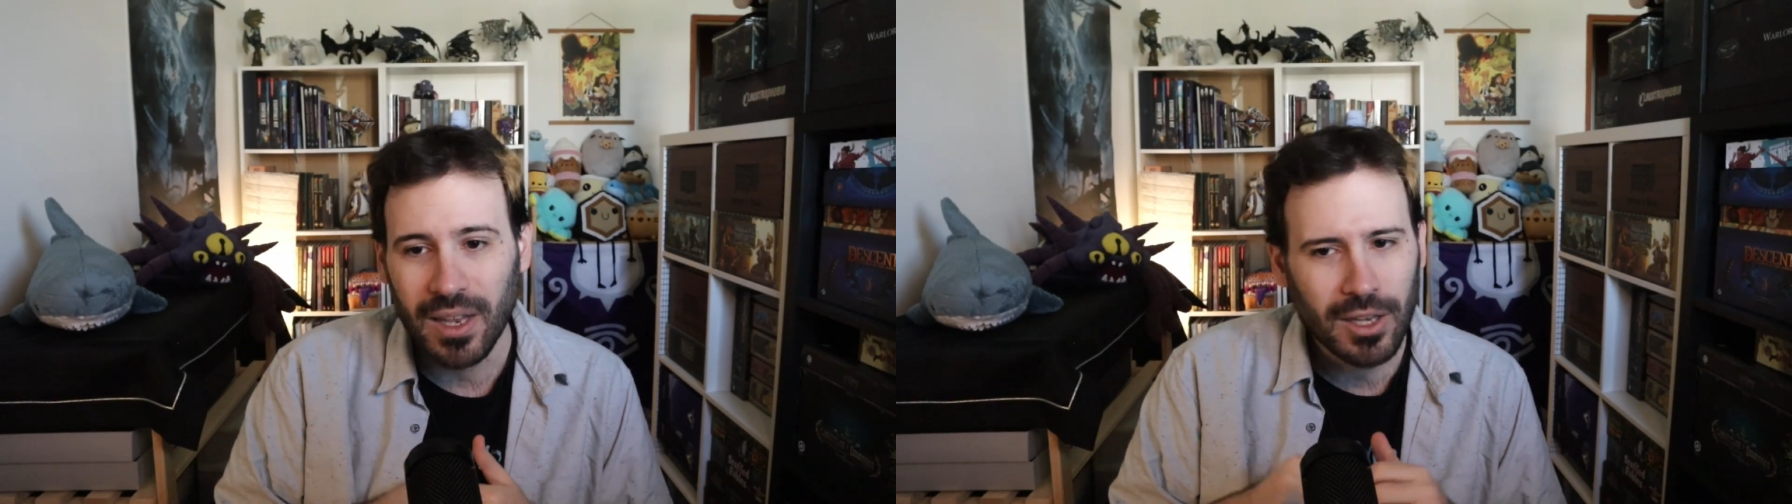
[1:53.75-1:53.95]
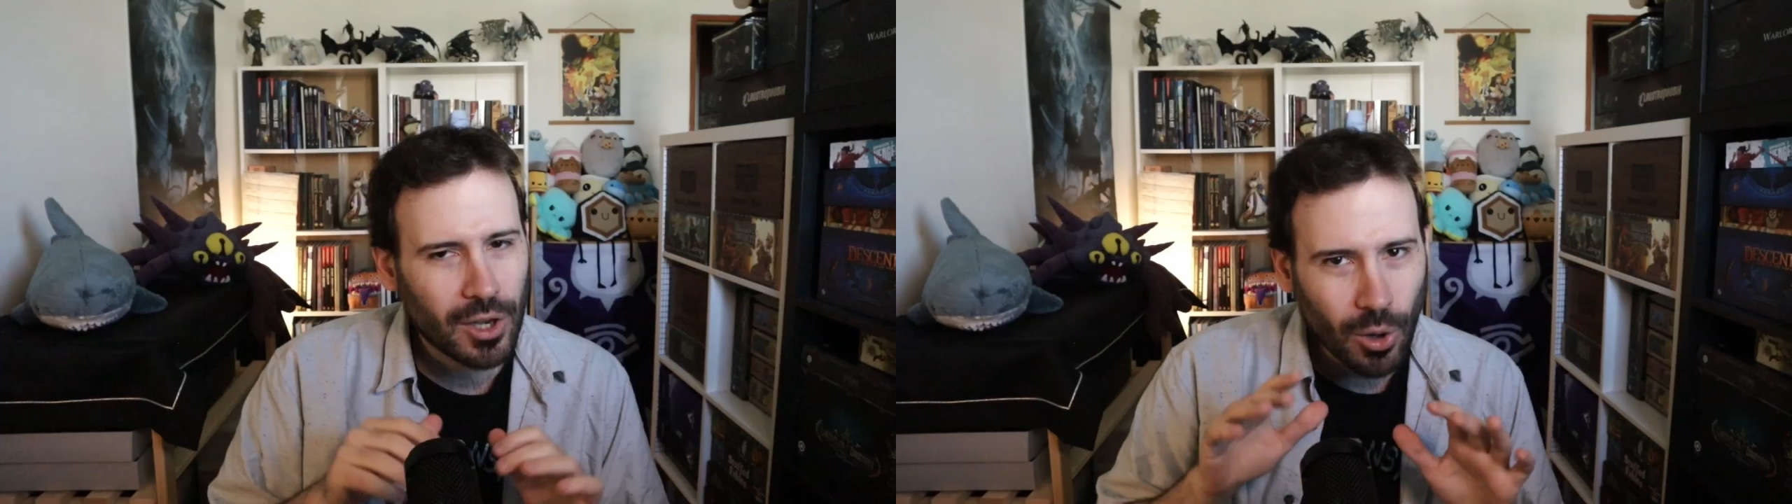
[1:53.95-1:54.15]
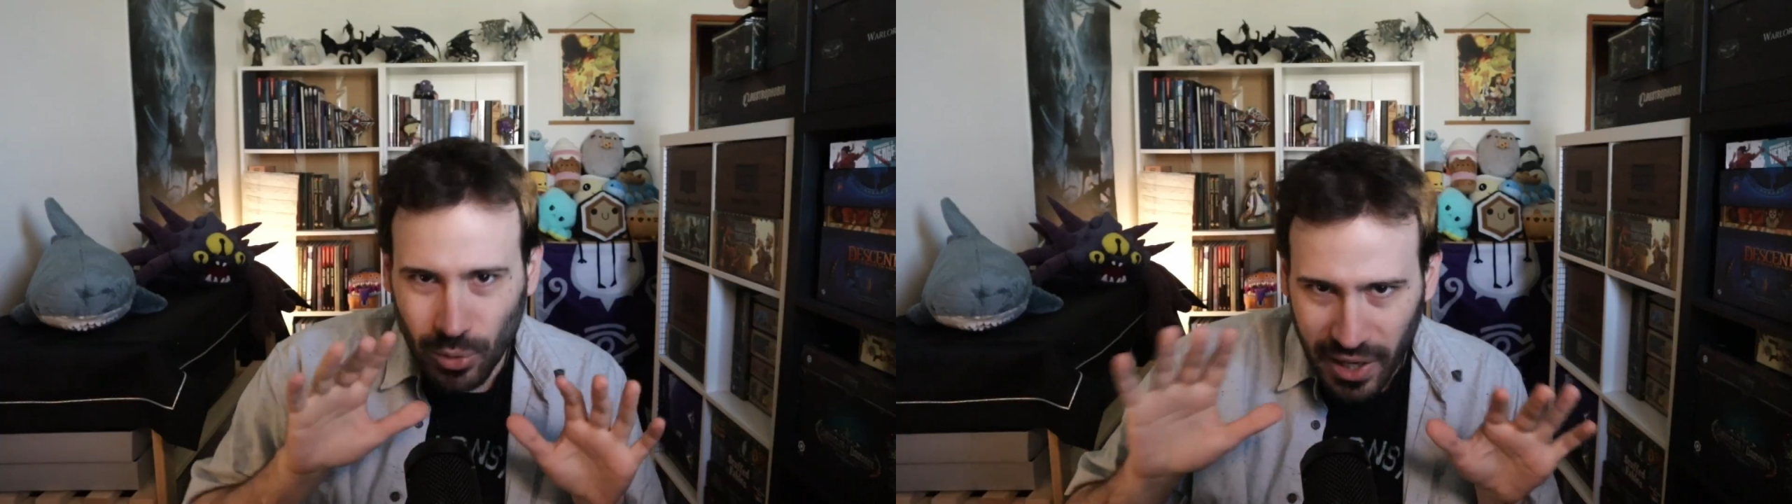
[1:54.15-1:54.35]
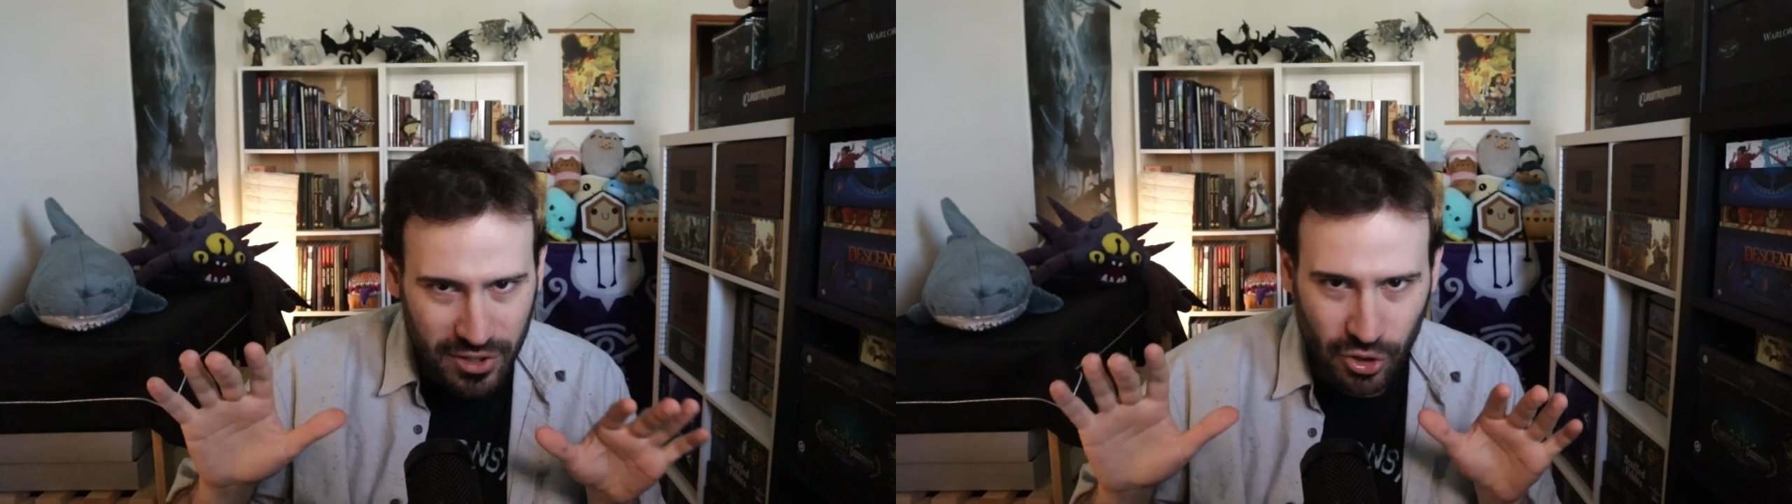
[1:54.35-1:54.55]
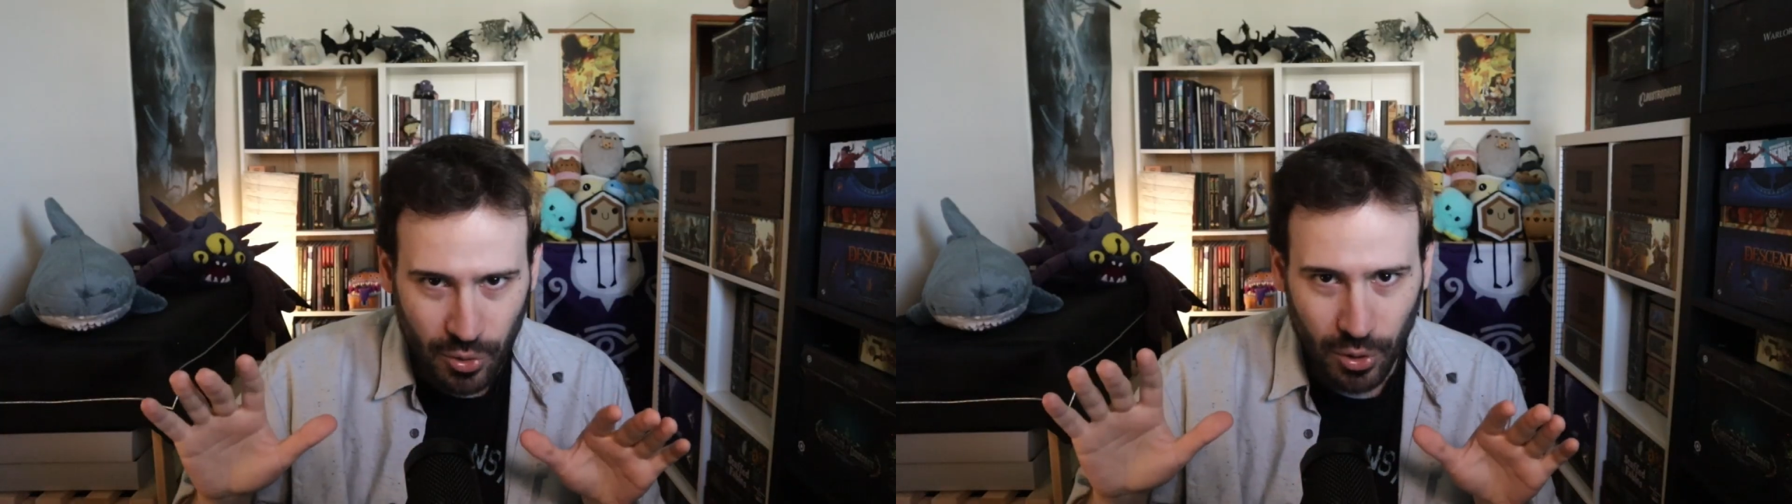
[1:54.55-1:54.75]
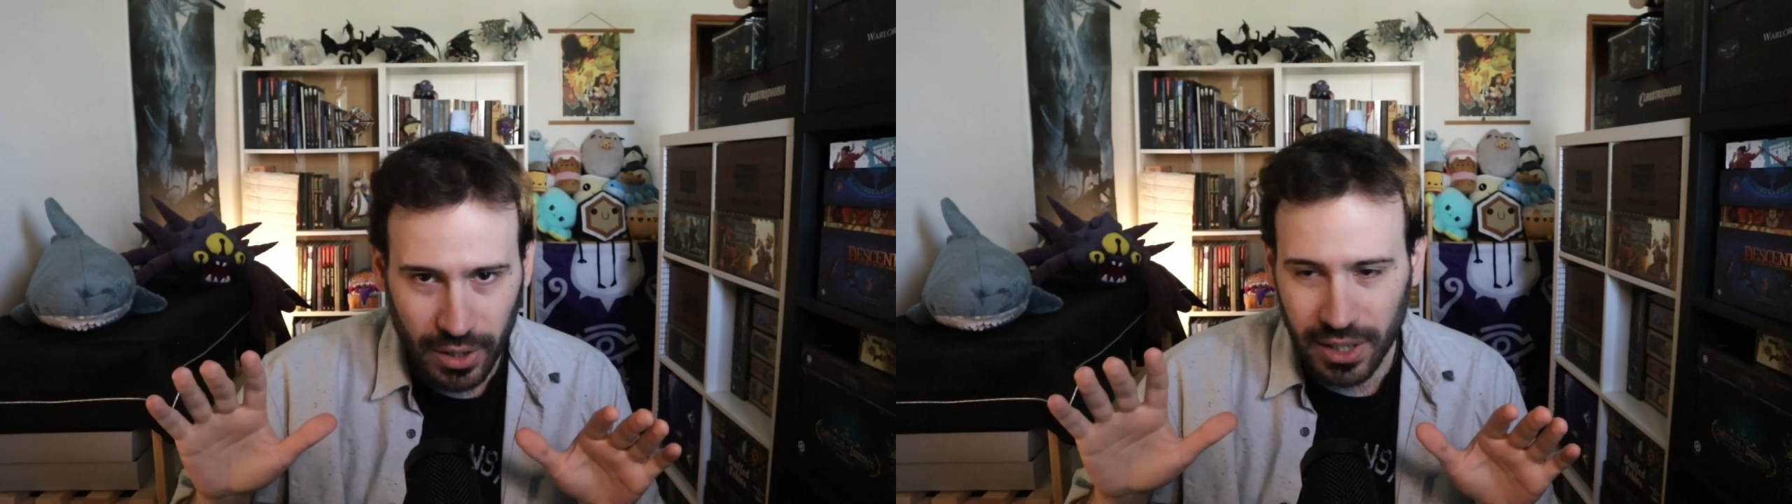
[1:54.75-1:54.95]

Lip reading: No dungeon crawling,